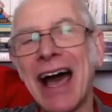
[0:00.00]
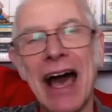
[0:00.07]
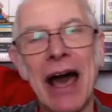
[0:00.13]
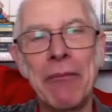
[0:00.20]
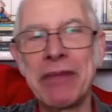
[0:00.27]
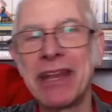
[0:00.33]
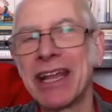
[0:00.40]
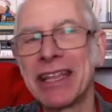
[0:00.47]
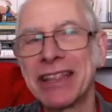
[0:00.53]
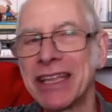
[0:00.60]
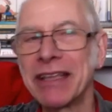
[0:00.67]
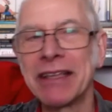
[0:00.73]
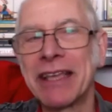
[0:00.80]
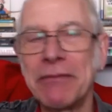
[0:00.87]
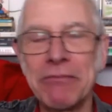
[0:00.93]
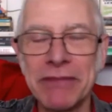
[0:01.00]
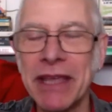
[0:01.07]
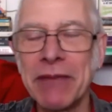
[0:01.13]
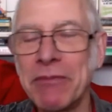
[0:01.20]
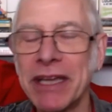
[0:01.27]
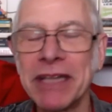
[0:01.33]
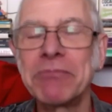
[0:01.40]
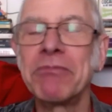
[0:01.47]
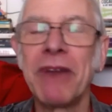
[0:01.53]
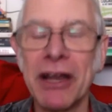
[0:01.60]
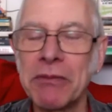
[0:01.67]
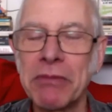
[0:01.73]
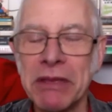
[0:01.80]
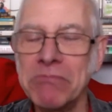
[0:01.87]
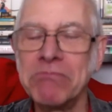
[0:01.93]
I mean, I think there might have
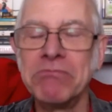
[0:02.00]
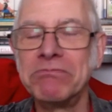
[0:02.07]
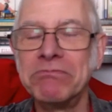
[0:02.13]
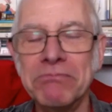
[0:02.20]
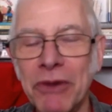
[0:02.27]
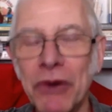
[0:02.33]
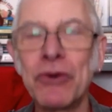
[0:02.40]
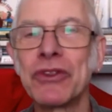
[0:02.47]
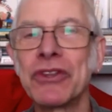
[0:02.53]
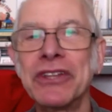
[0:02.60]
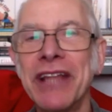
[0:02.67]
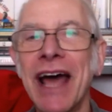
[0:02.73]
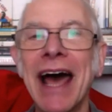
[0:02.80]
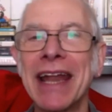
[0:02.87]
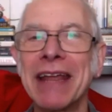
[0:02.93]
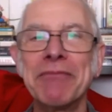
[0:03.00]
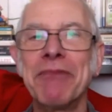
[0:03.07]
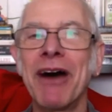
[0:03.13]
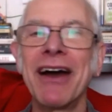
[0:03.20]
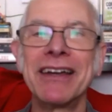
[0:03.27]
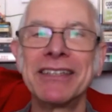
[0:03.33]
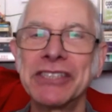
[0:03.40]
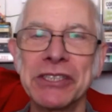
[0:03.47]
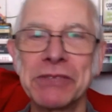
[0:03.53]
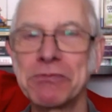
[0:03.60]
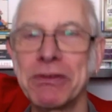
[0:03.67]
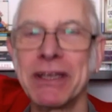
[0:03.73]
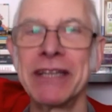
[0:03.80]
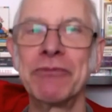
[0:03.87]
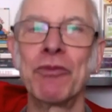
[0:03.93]
been more than that. It might have just
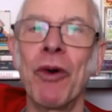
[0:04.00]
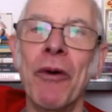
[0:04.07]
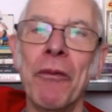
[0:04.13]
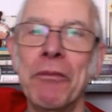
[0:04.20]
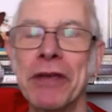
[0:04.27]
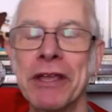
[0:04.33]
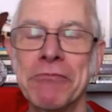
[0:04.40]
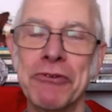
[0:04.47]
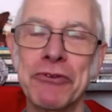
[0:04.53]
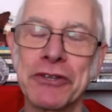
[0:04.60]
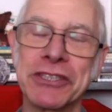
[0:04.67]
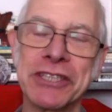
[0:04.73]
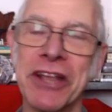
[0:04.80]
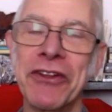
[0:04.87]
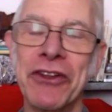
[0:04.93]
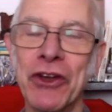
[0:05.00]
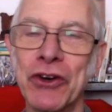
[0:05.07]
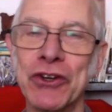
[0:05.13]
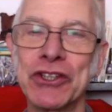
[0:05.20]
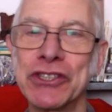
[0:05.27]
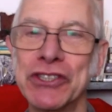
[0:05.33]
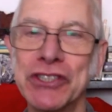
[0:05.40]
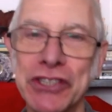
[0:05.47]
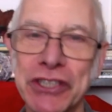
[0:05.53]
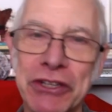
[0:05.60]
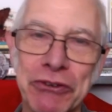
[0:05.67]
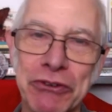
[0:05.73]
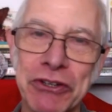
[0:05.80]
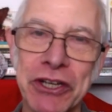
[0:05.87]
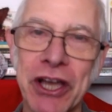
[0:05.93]
been what people did not
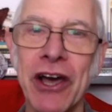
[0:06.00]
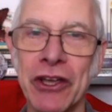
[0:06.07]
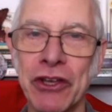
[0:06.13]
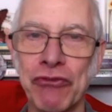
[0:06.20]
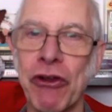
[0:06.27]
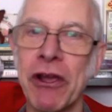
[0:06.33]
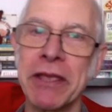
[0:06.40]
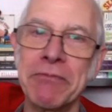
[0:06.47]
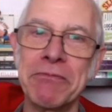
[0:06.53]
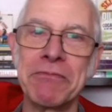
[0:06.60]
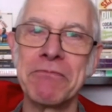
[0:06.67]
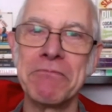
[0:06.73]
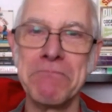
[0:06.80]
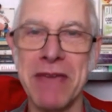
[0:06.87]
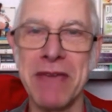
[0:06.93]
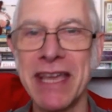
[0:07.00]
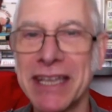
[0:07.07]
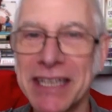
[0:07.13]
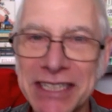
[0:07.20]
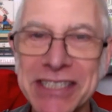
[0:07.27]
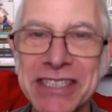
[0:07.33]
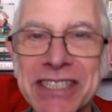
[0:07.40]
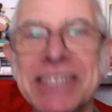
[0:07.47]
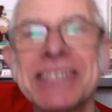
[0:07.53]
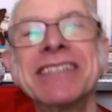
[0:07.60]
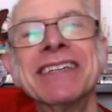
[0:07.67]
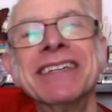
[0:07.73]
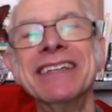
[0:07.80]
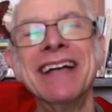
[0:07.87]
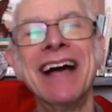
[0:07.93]
consider a great mix.
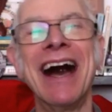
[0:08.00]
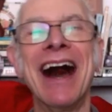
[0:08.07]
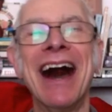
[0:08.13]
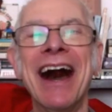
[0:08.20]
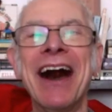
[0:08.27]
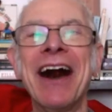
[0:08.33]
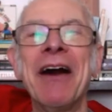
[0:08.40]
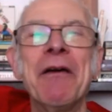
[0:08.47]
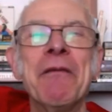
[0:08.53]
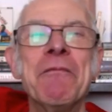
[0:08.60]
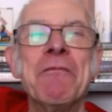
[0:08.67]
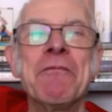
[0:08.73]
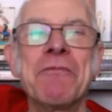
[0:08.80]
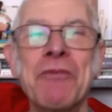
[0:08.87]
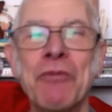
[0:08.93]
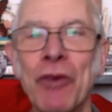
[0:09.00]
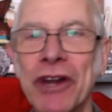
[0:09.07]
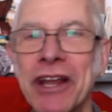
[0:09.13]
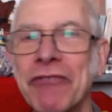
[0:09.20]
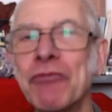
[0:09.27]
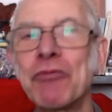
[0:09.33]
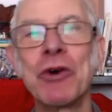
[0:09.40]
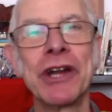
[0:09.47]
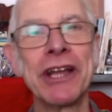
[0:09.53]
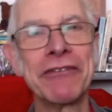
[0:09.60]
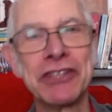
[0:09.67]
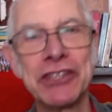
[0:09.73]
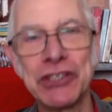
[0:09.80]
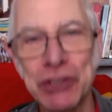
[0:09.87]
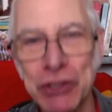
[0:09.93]
Mm-hmm. Whatever
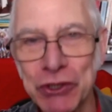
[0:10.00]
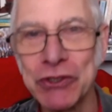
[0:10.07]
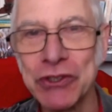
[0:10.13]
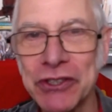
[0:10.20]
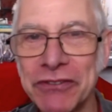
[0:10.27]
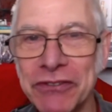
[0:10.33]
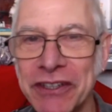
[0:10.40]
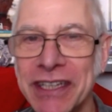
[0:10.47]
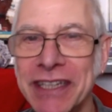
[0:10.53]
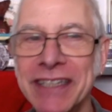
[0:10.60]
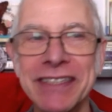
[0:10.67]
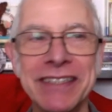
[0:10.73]
the truth of it,